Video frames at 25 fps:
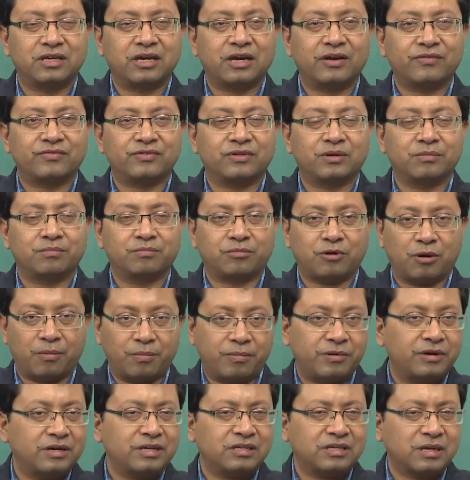they have some
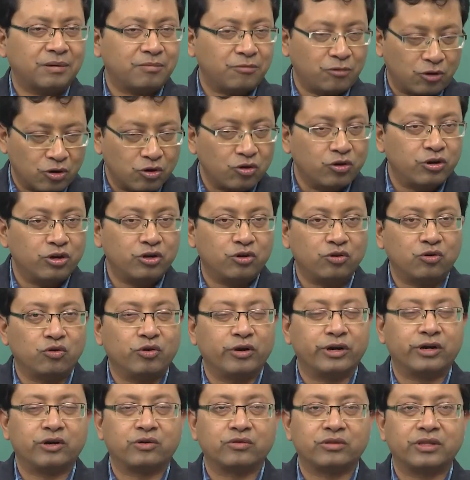properties, I am not going to
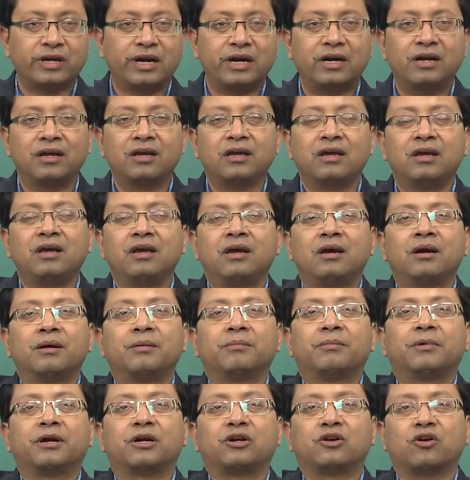go into that,
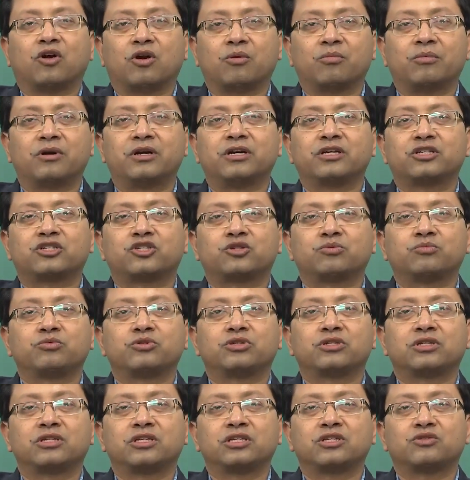but normal
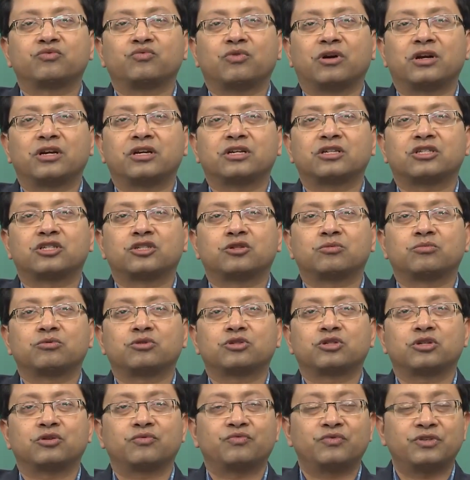distribution is one
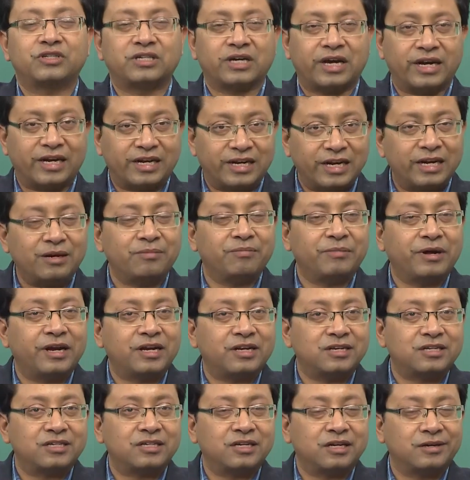distribution which I did
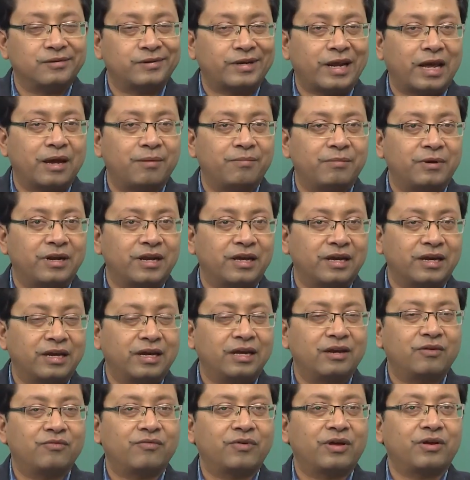mention time and
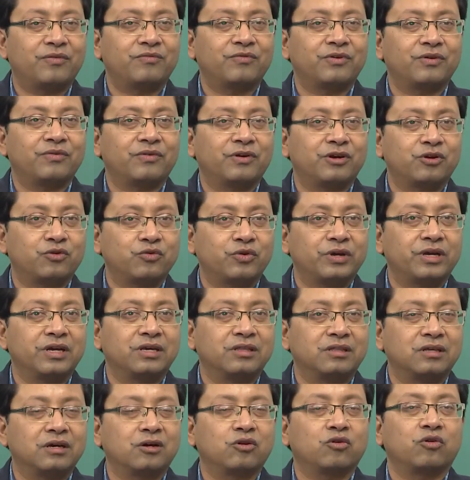again when we were
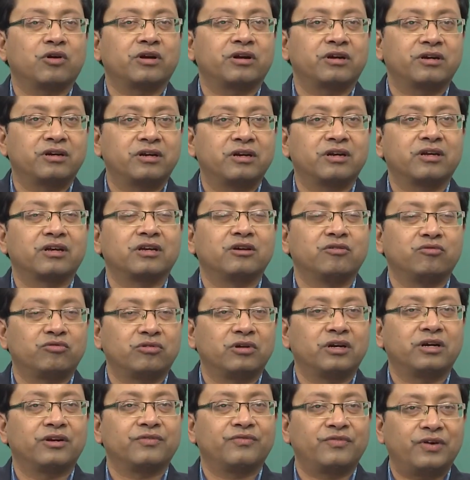doing the quadratic
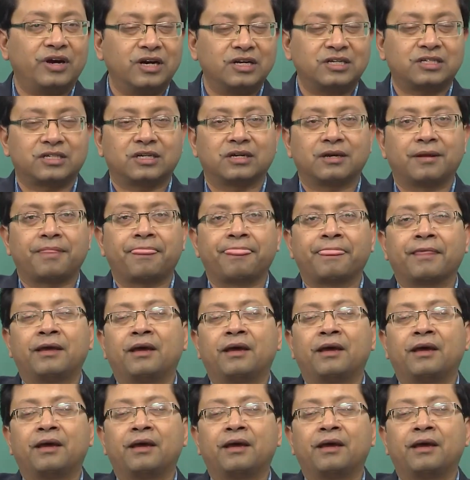utility function,